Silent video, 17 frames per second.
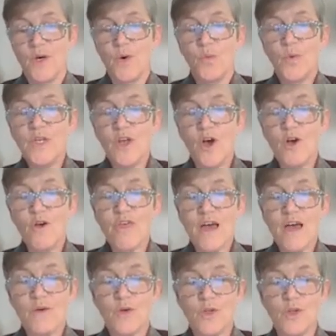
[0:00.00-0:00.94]
We know
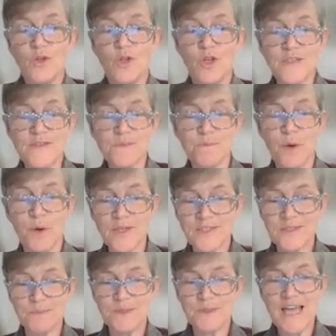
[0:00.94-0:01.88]
that it's
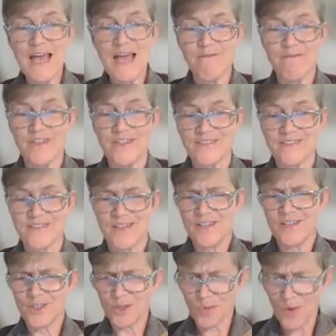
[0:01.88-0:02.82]
possible to have this
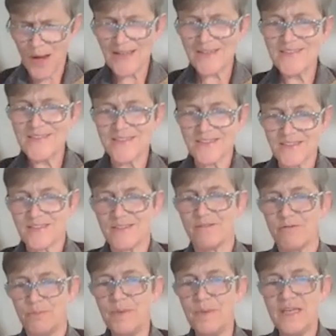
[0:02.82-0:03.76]

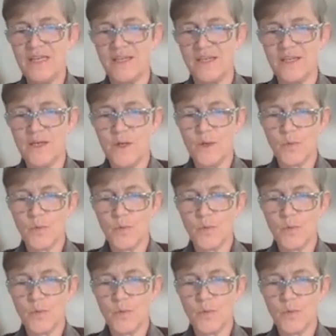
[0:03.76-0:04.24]
transitive be,